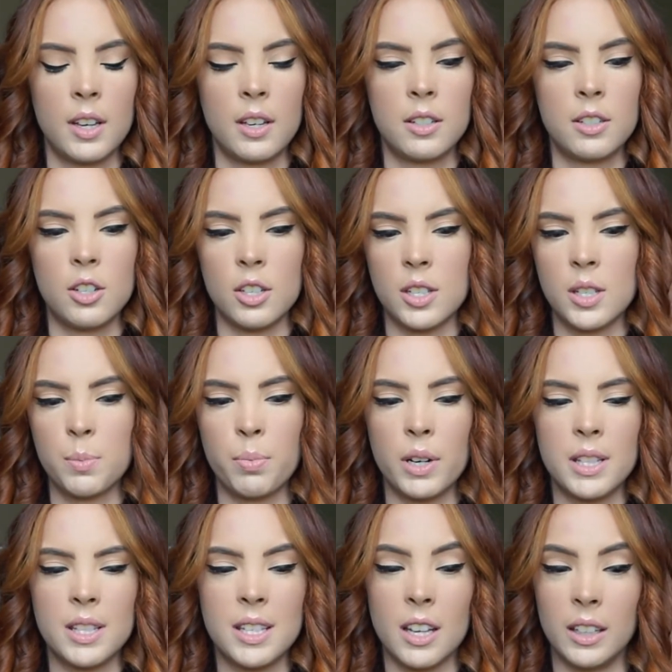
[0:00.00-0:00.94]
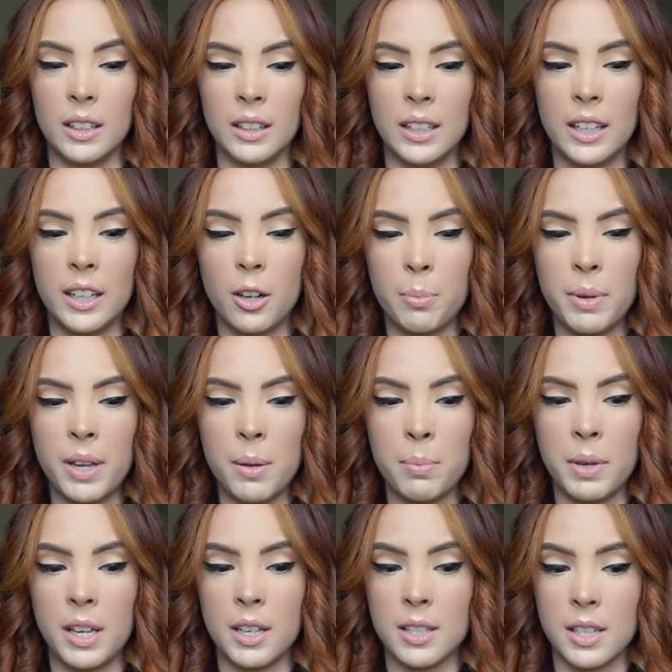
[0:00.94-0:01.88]
Just spritz a little bit
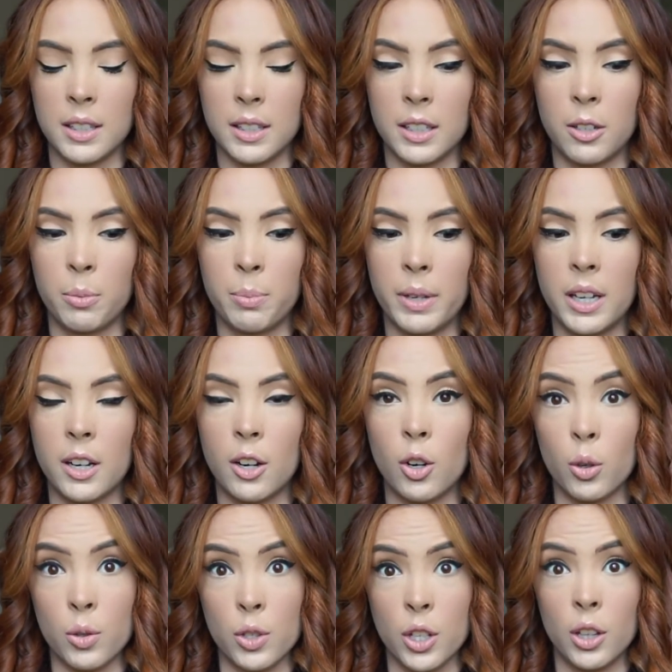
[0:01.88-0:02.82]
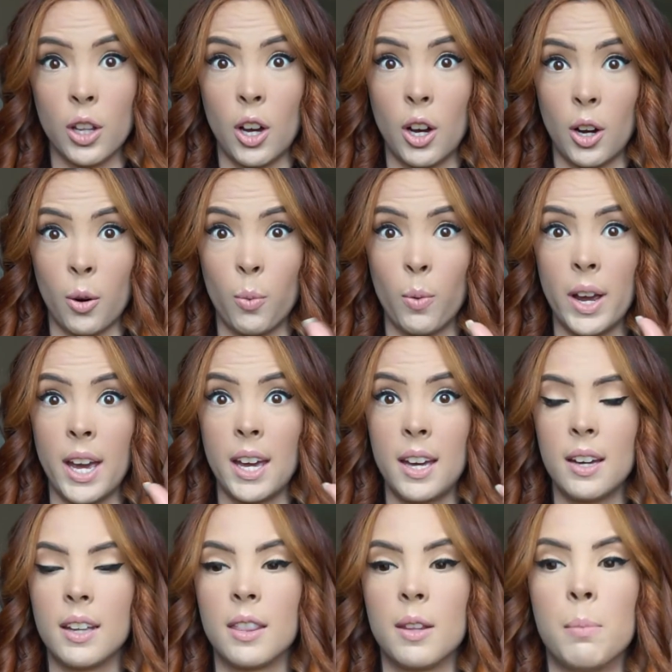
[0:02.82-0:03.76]
because a little bit goes a long way,
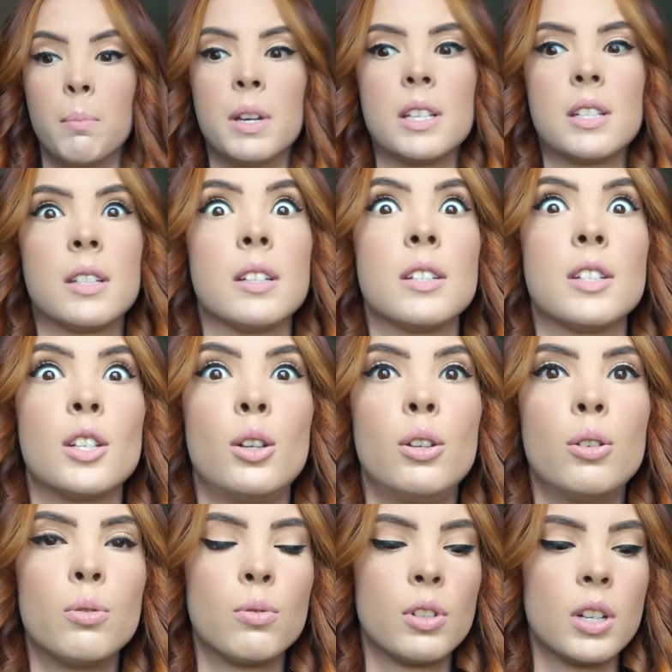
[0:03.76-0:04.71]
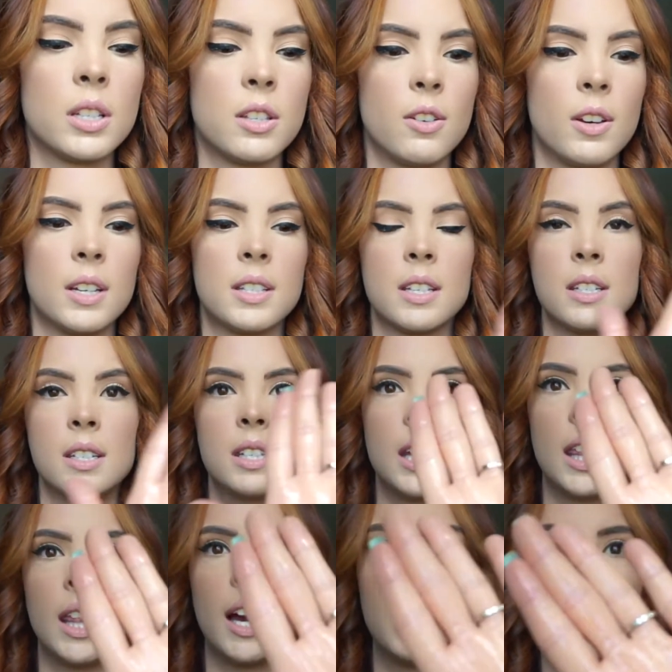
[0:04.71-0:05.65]
and the mist is huge, as you guys can
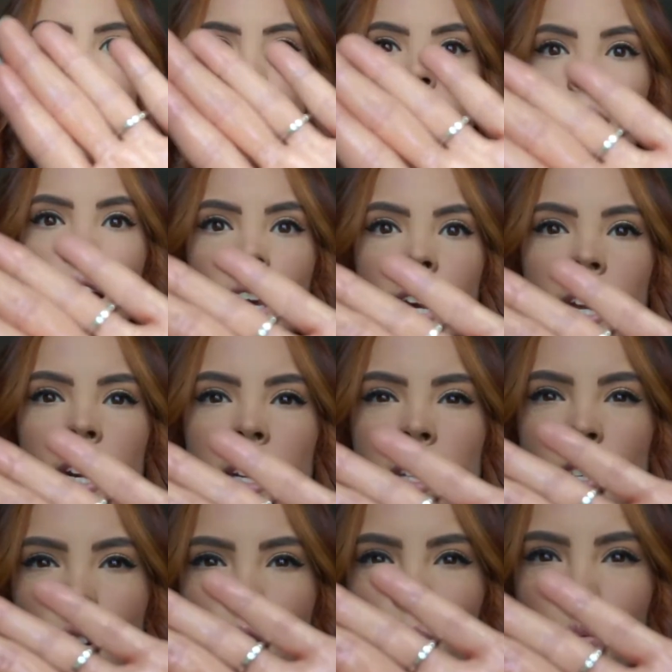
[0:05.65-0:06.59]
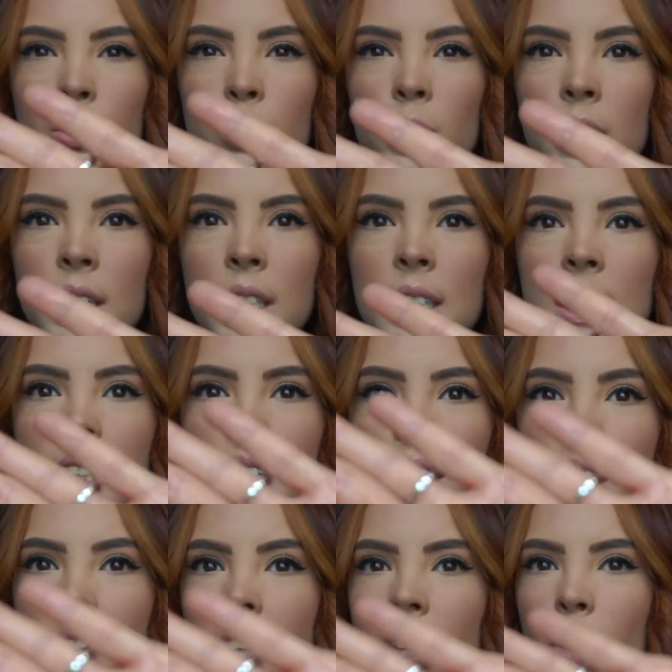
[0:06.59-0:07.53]
see that. It is a
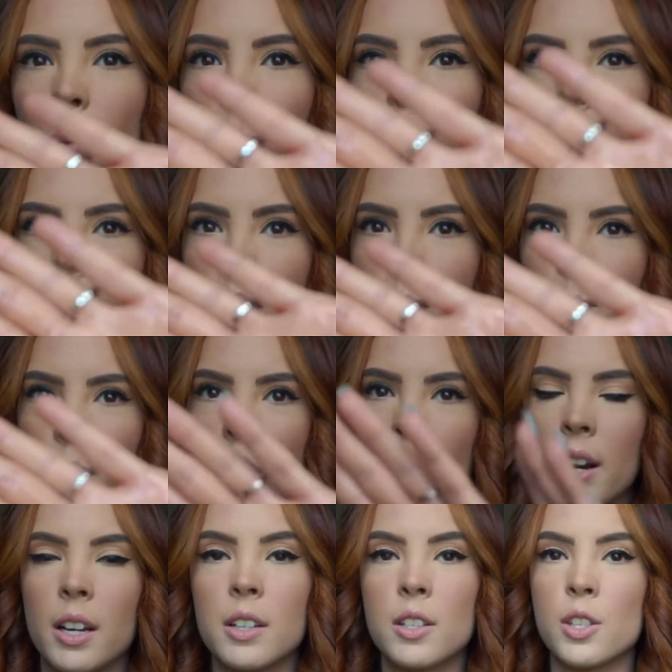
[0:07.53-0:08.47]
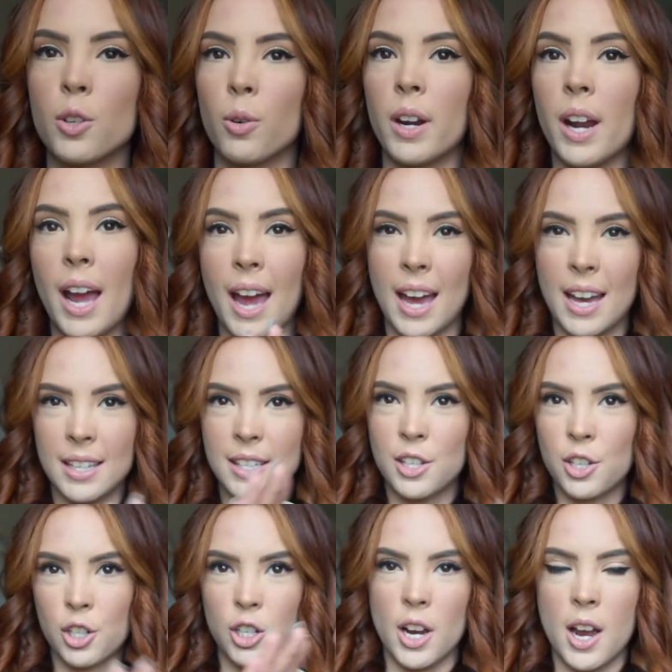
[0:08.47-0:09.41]
really oily product, so it
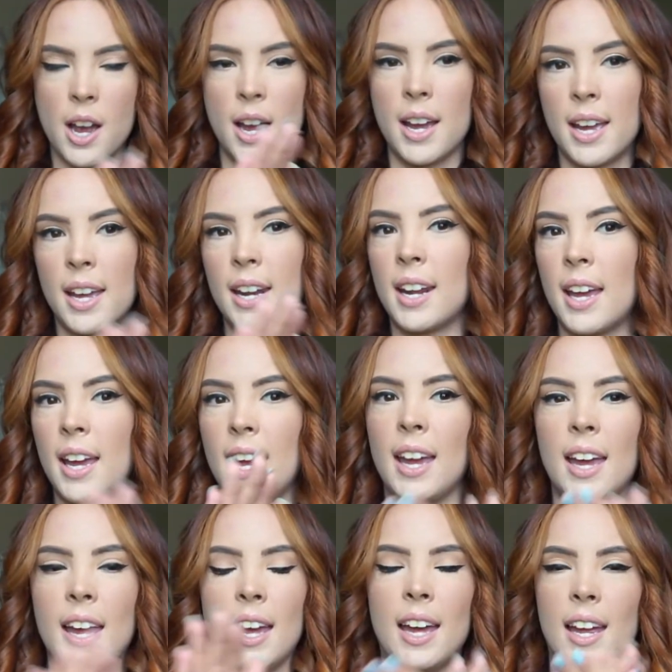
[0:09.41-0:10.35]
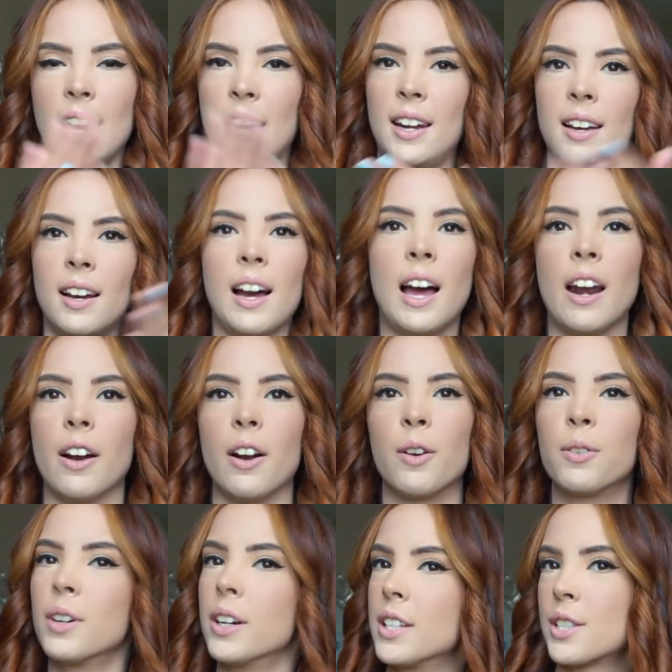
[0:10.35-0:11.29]
adds shine, and I don't know,
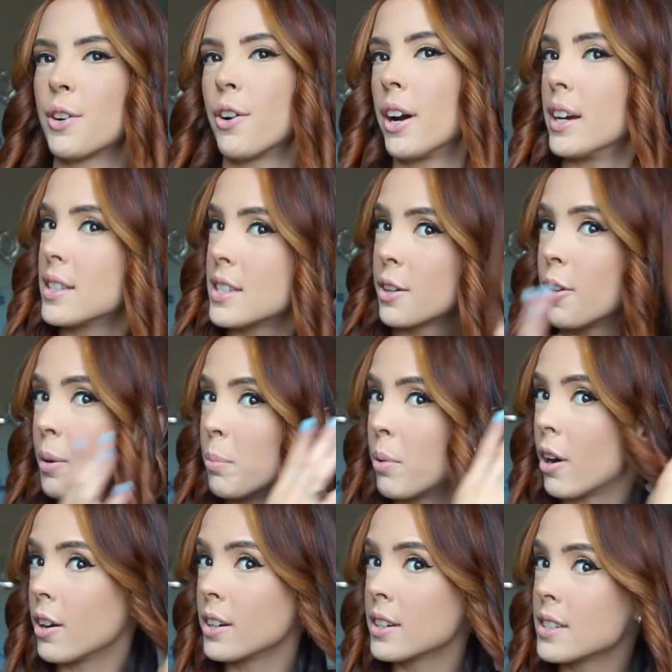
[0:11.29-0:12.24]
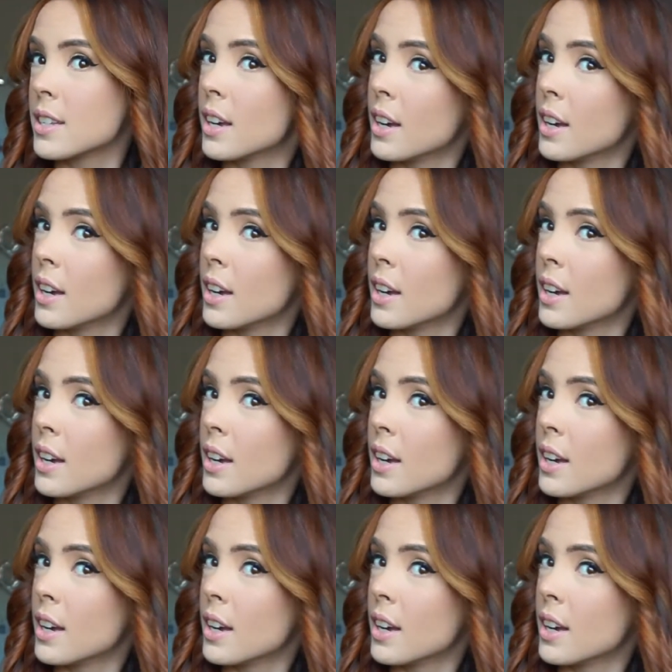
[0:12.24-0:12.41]
it's great. It's a great product.